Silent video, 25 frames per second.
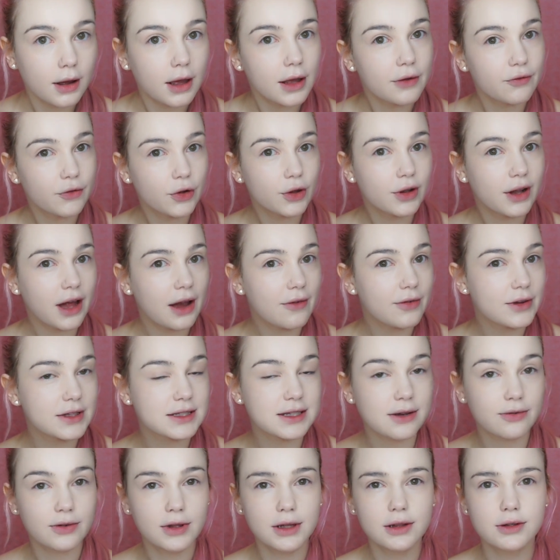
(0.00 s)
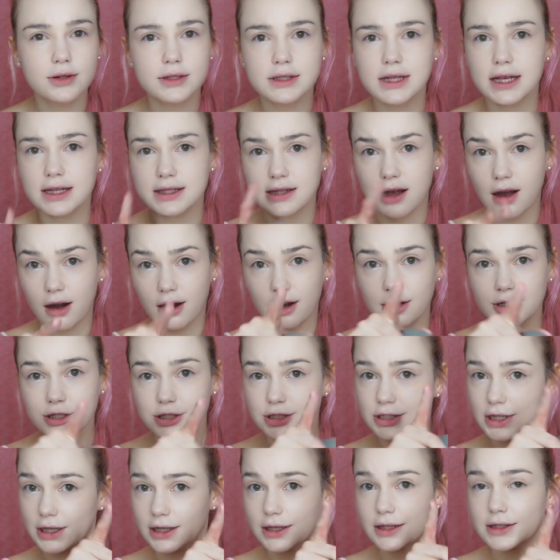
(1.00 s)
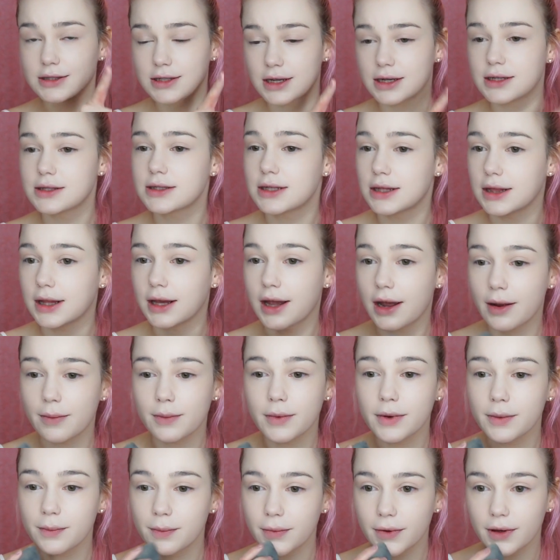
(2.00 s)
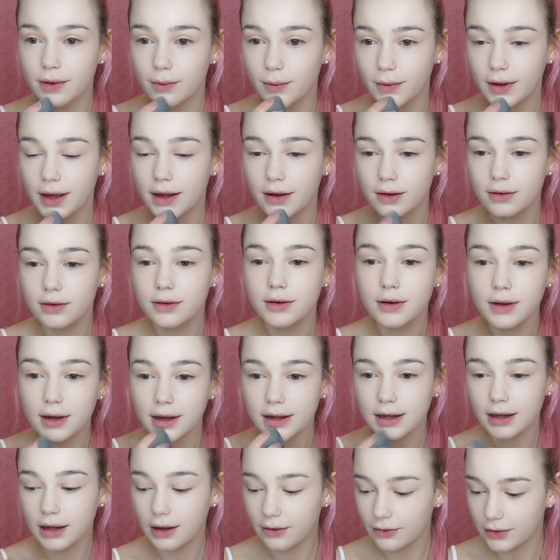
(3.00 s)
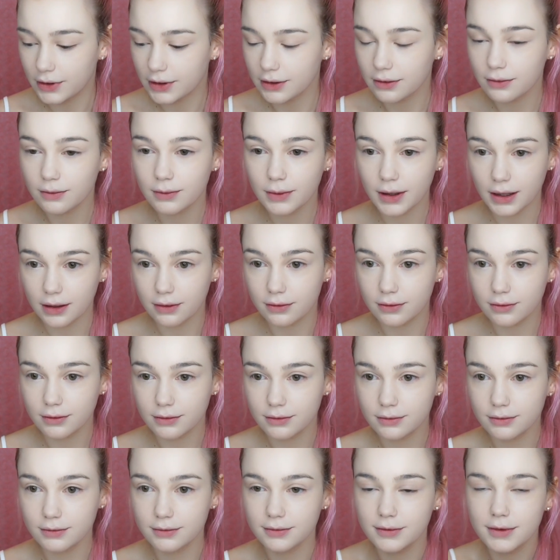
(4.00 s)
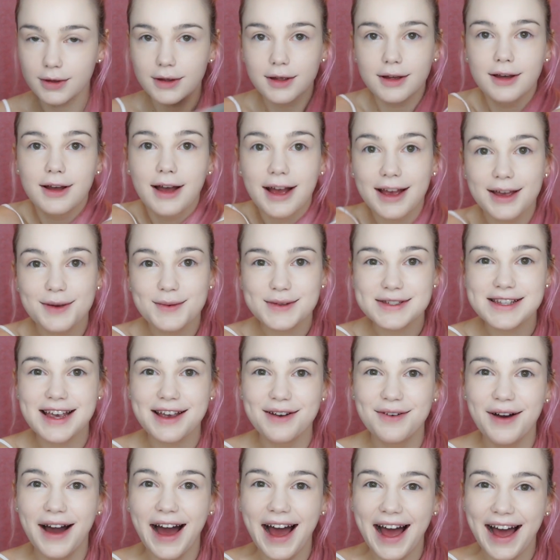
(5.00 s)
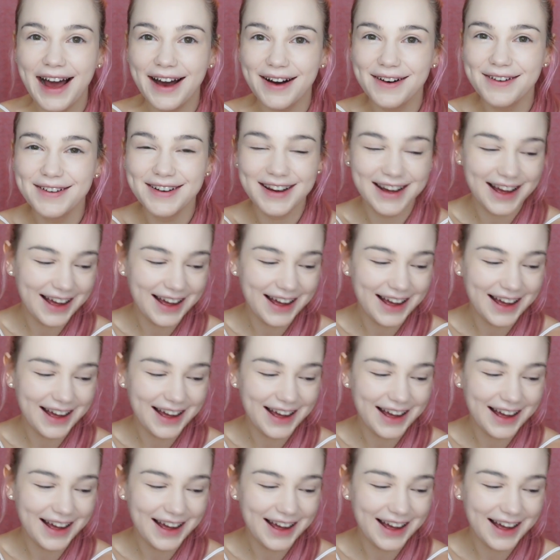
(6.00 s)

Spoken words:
In real life it definitely looks less harsh than it does in the camera, but wow, I love it. Wow. I keep saying wow.